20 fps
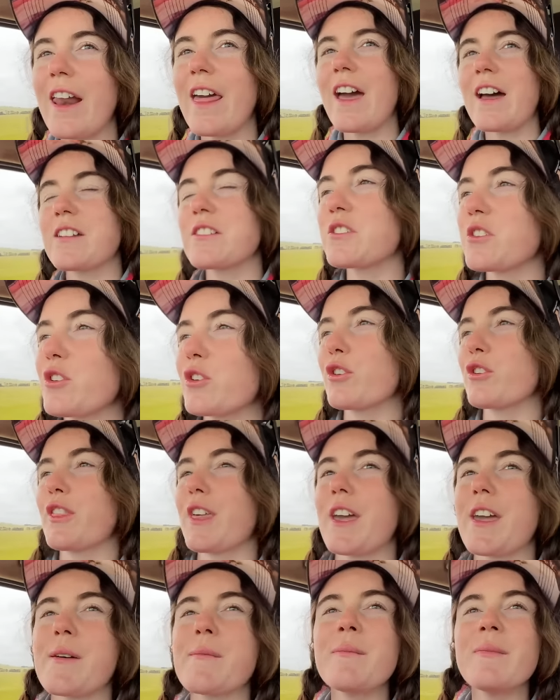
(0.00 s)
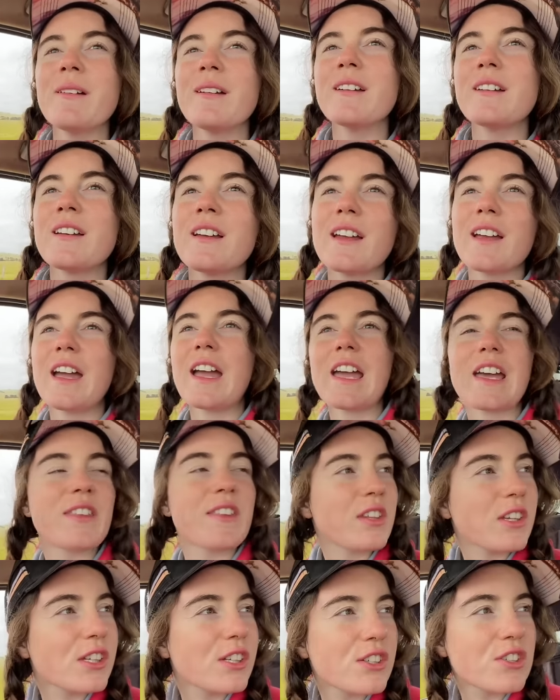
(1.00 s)
out to them and
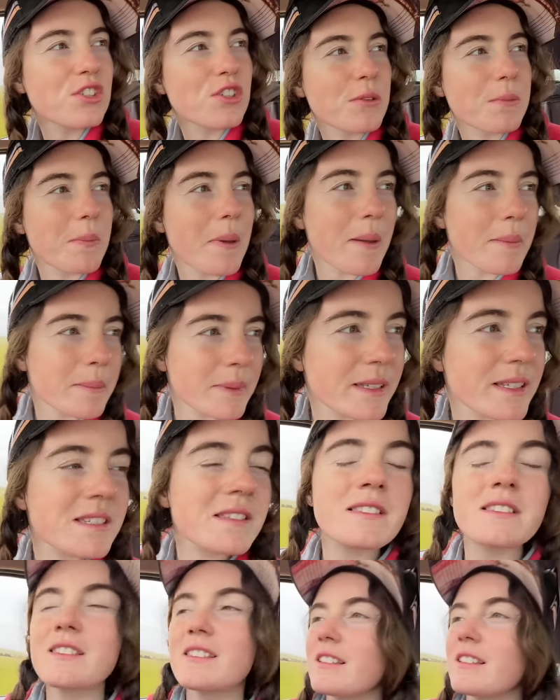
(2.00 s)
the YouTube members.